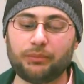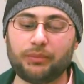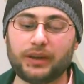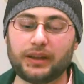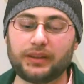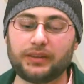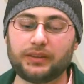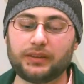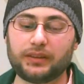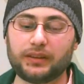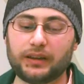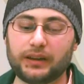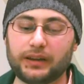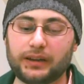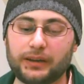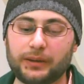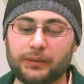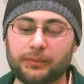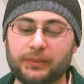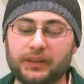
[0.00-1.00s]
But
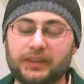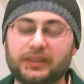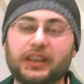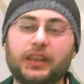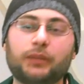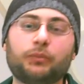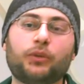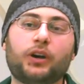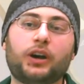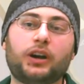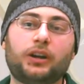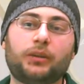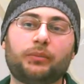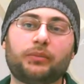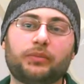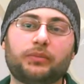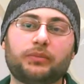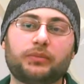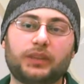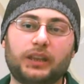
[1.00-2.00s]
it came,
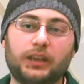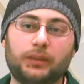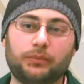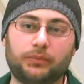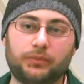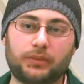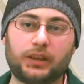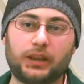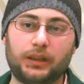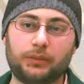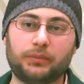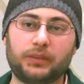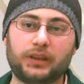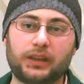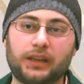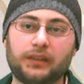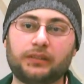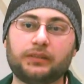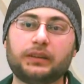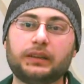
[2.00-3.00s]
Muharram came
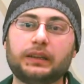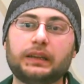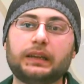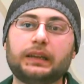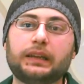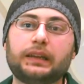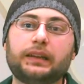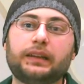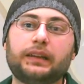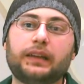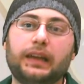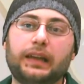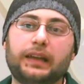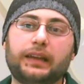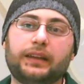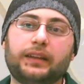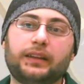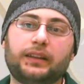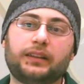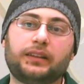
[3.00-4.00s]
again.
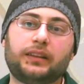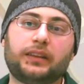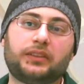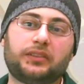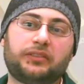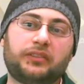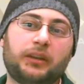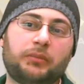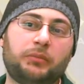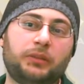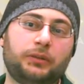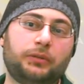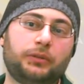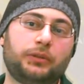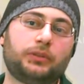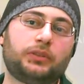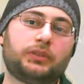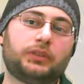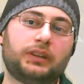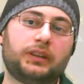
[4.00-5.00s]
And as a family,
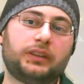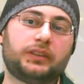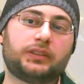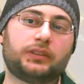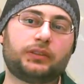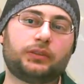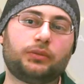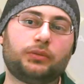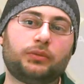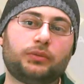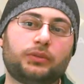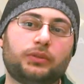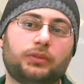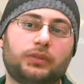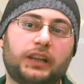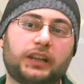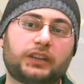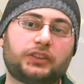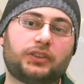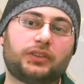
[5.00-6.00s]
we used to listen
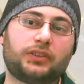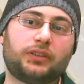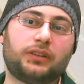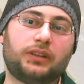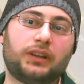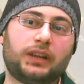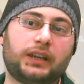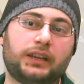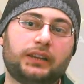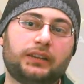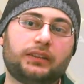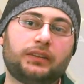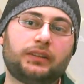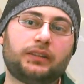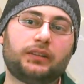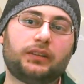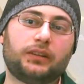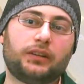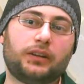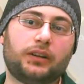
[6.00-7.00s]
to lectures online
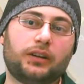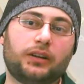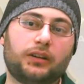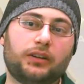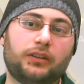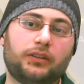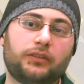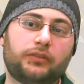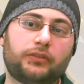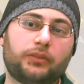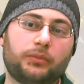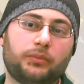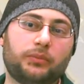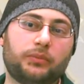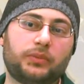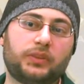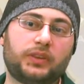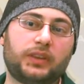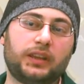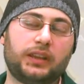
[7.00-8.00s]

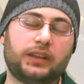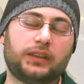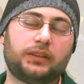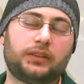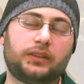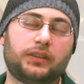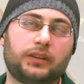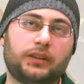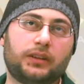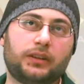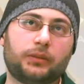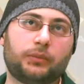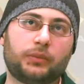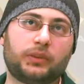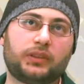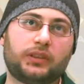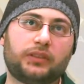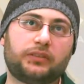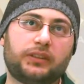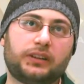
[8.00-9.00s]
from Sayyid
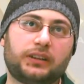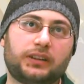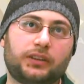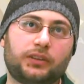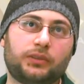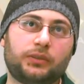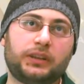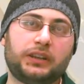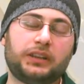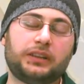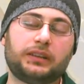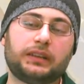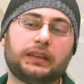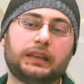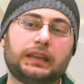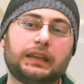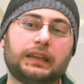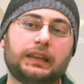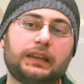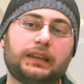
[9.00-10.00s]
Mustafa al-Qazwini.
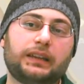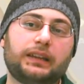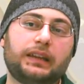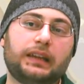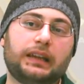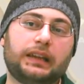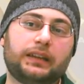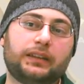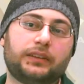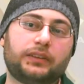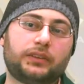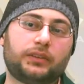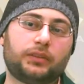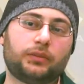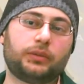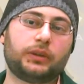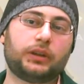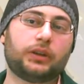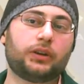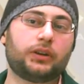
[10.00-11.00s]
And
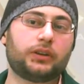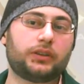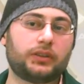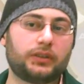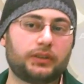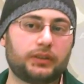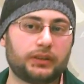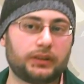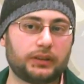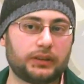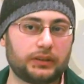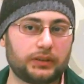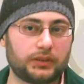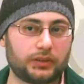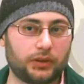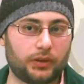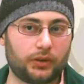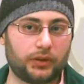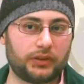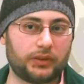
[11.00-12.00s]
so we heard
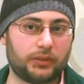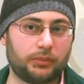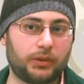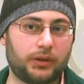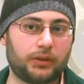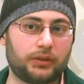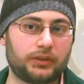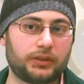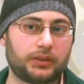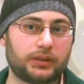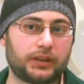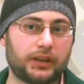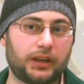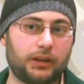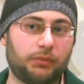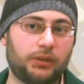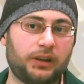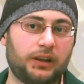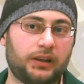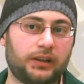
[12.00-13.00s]
stories about
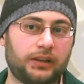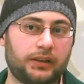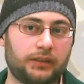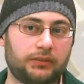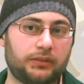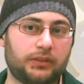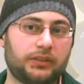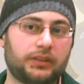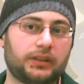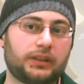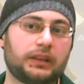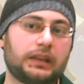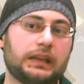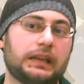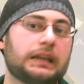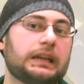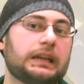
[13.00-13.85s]
Karbala and everything.